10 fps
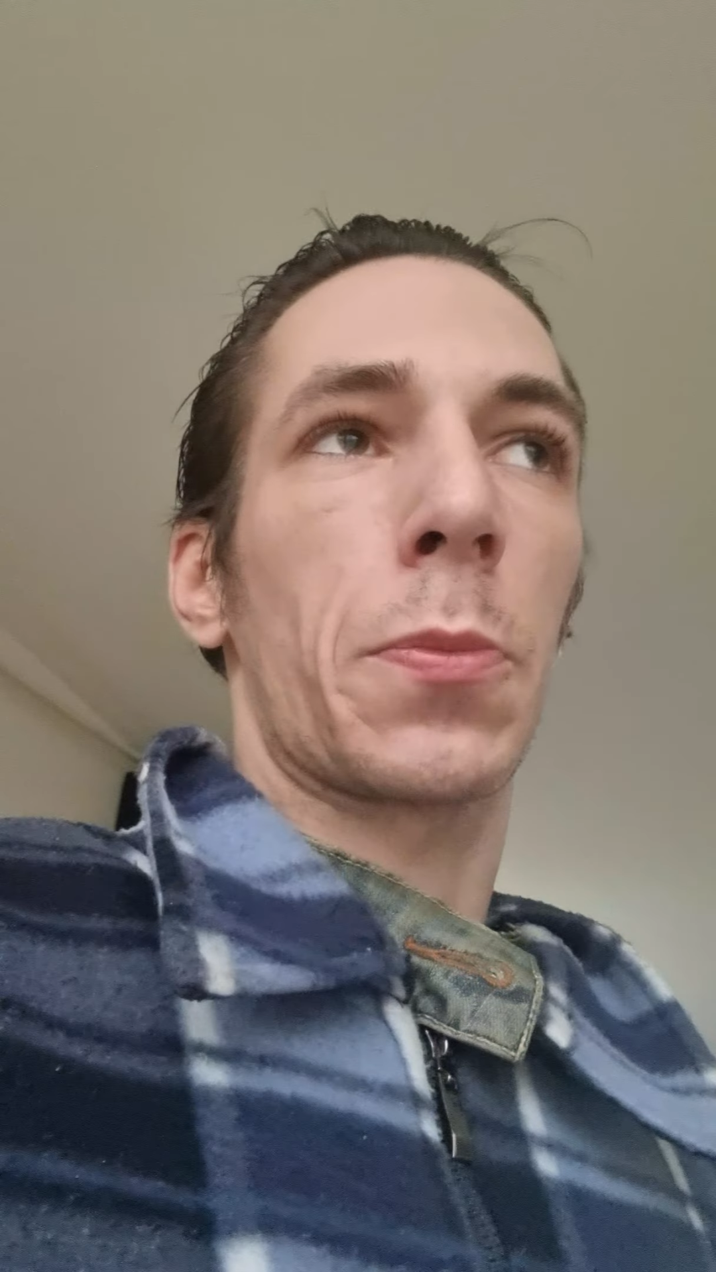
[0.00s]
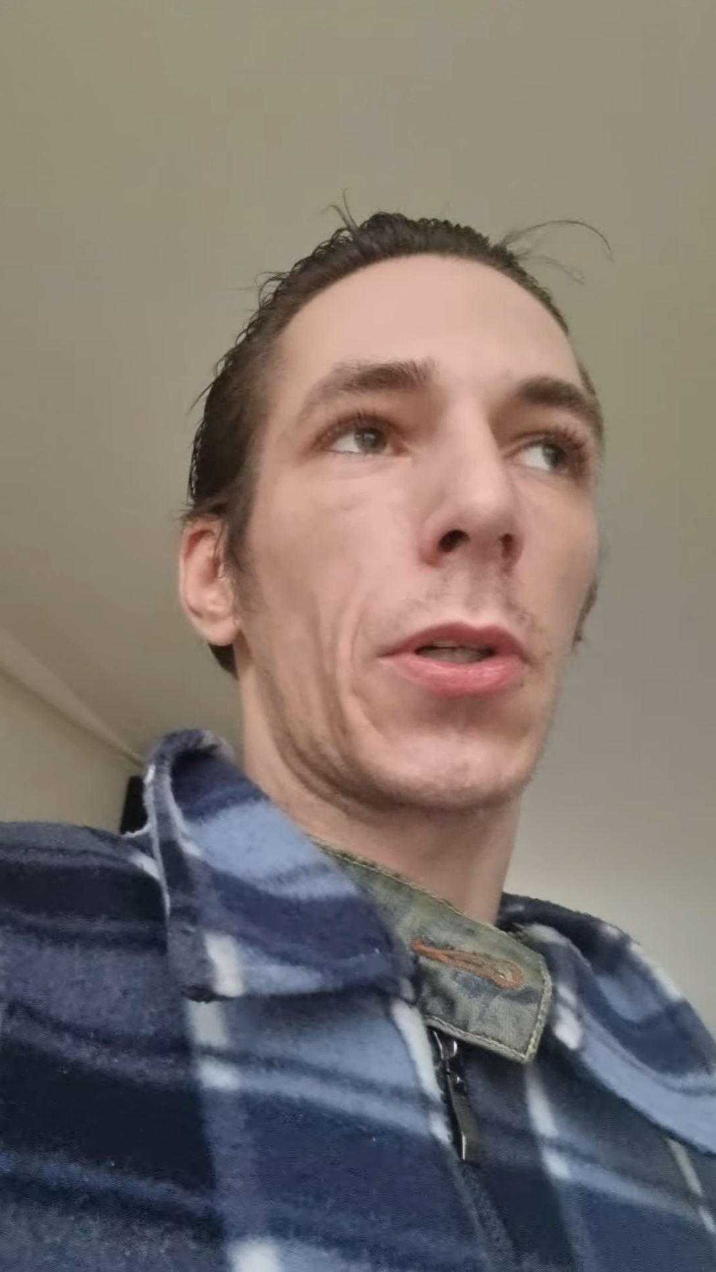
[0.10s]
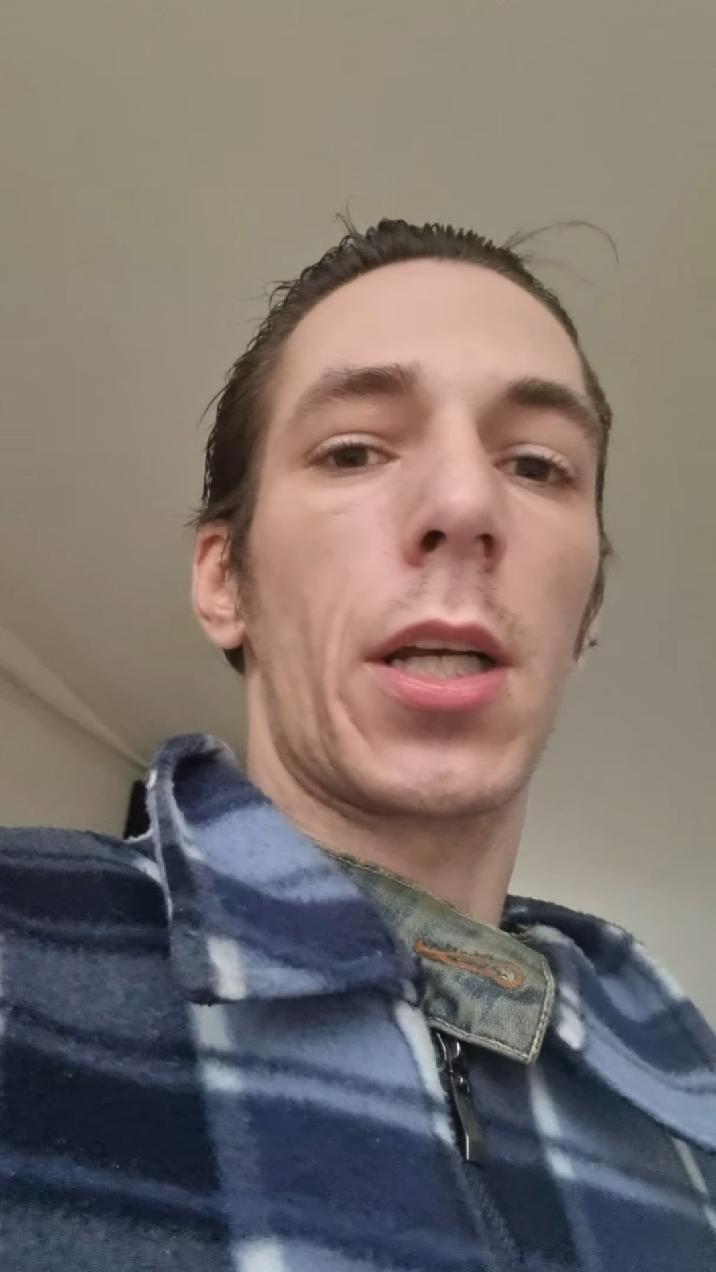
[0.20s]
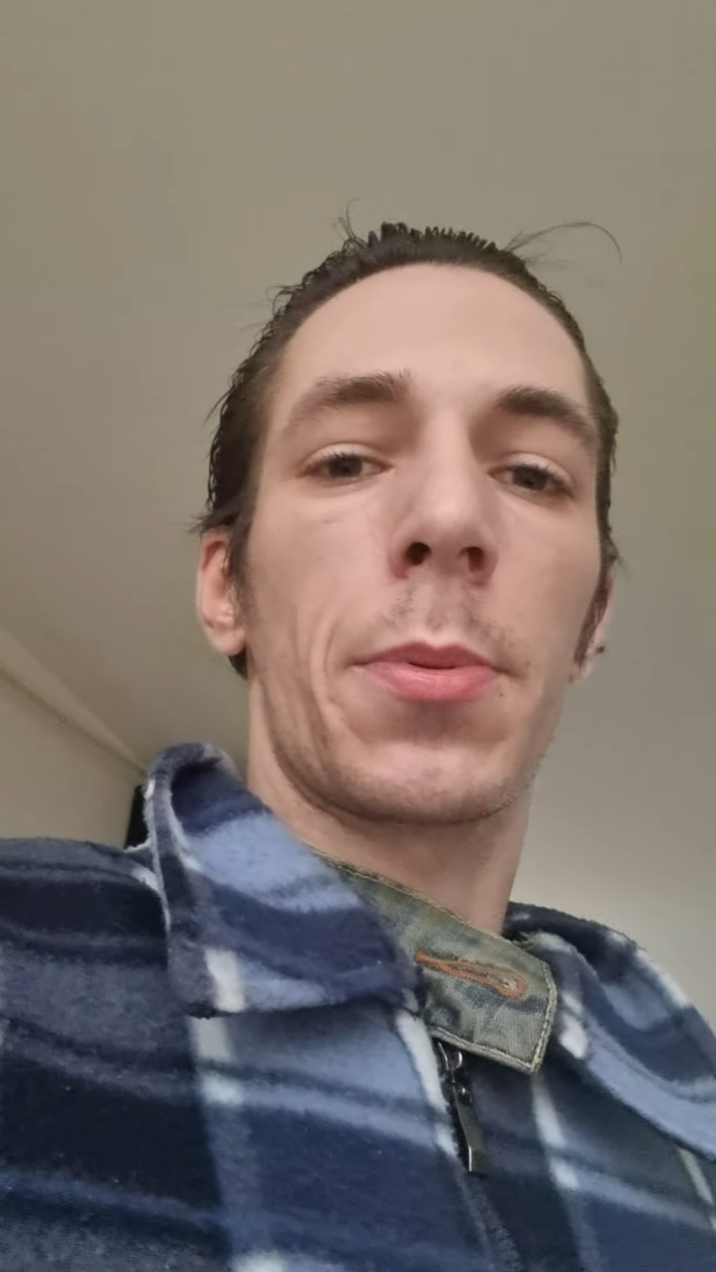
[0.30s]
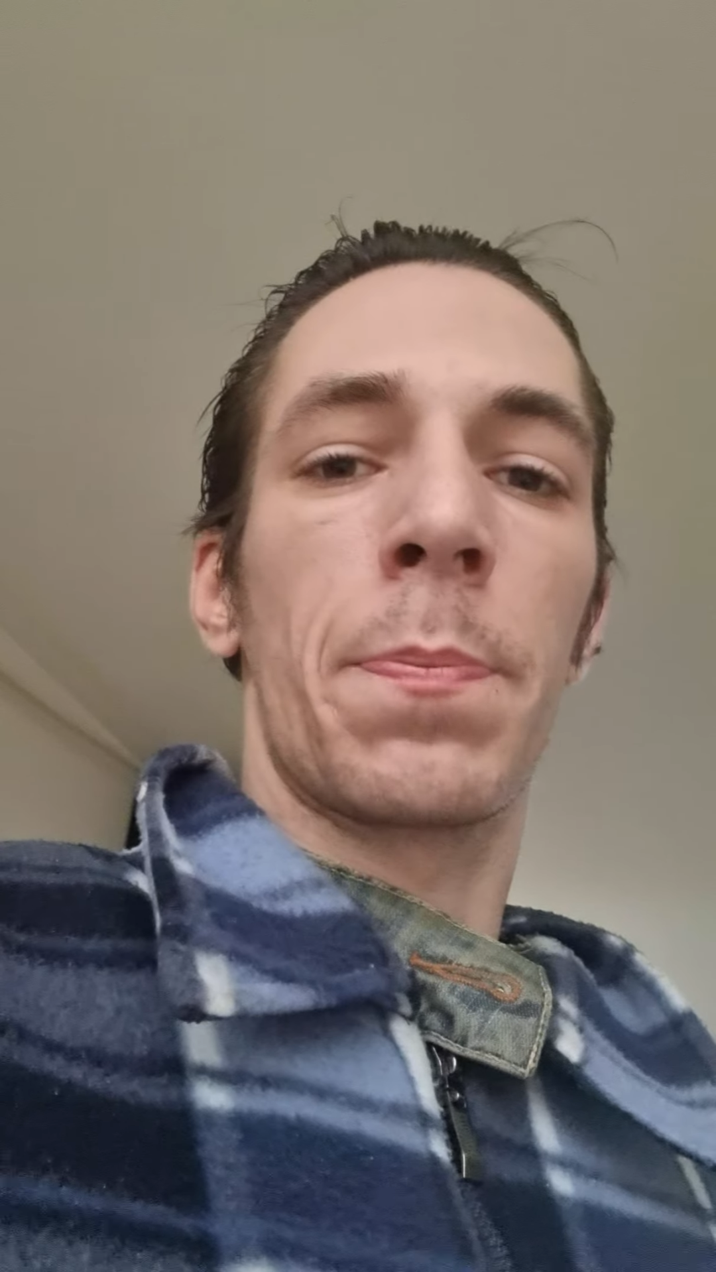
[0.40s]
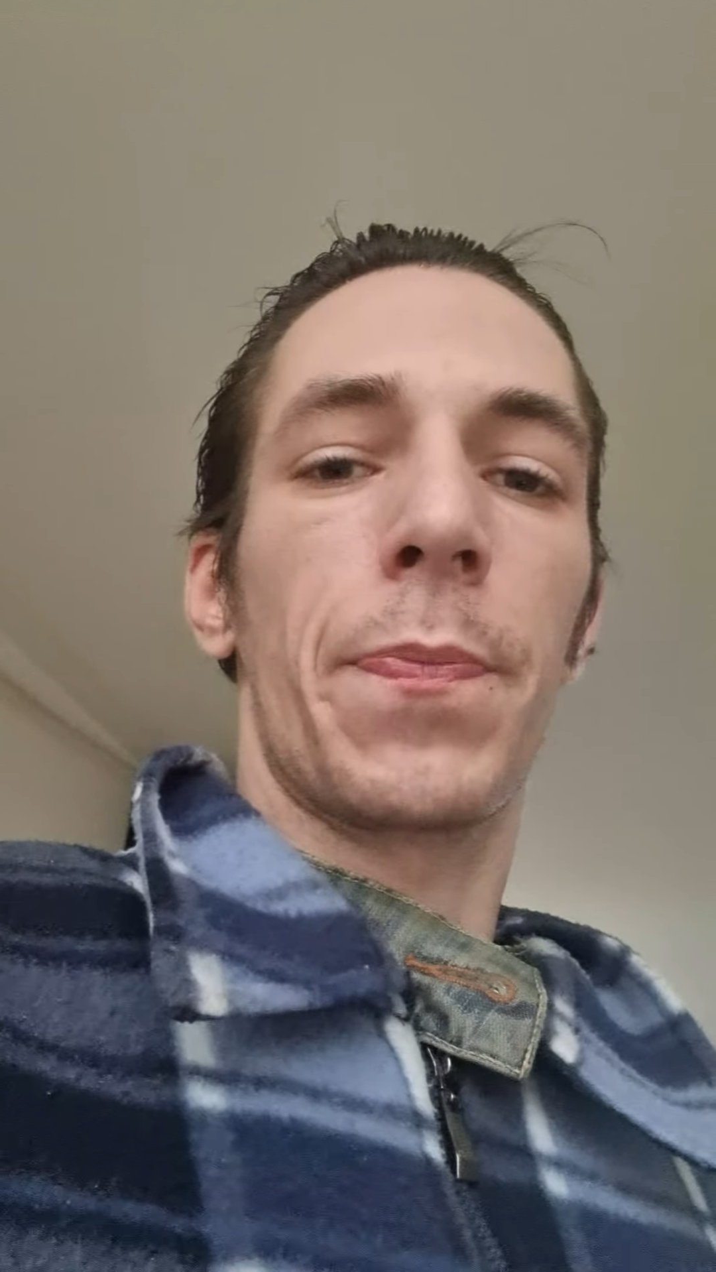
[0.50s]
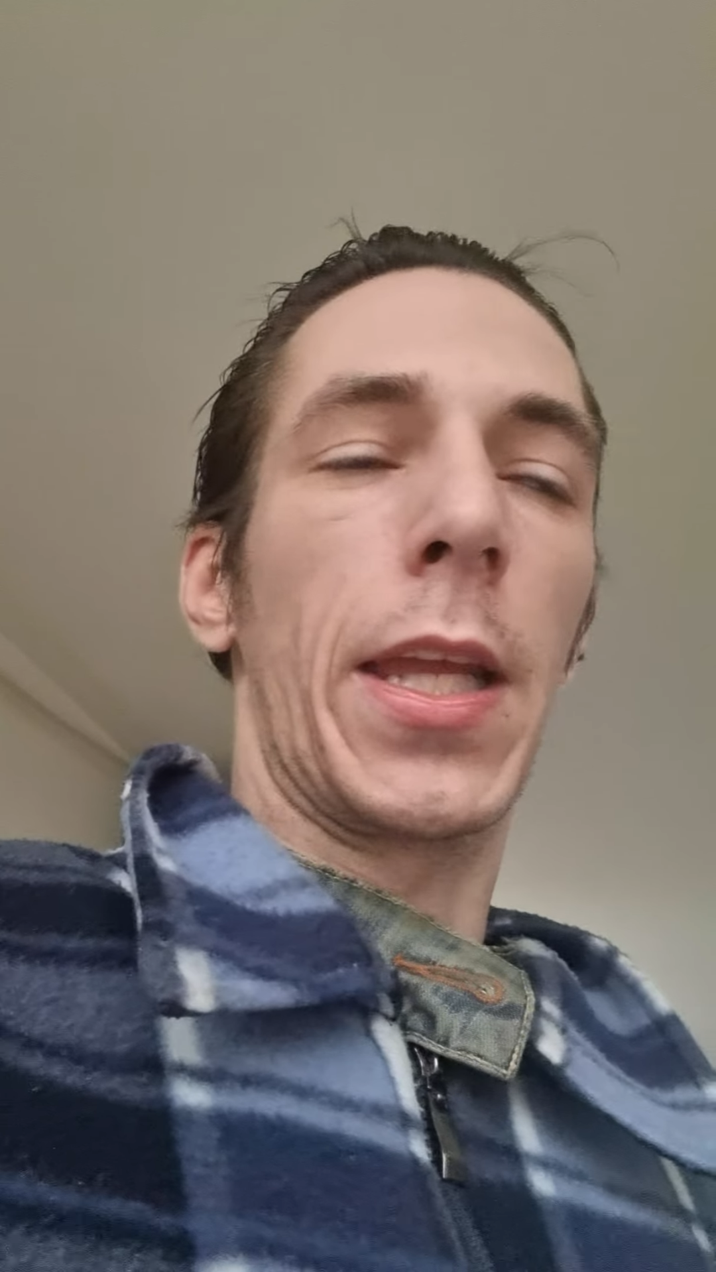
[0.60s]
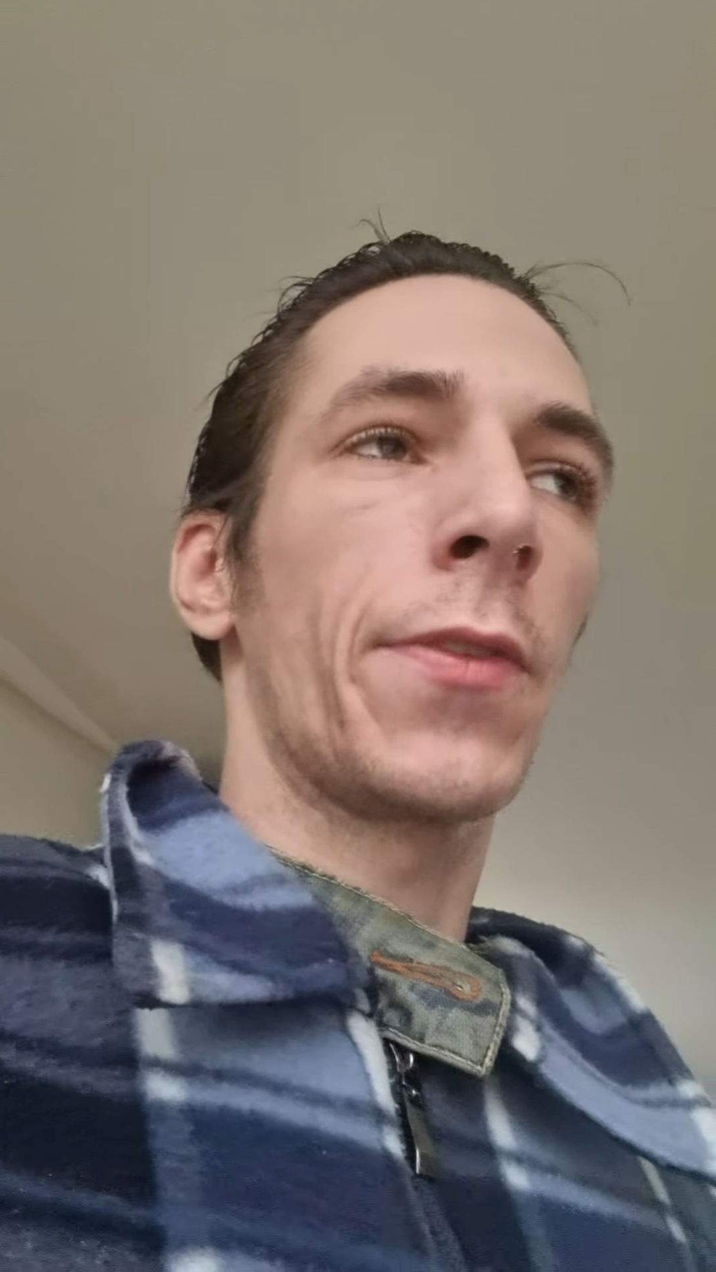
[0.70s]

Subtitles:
problem,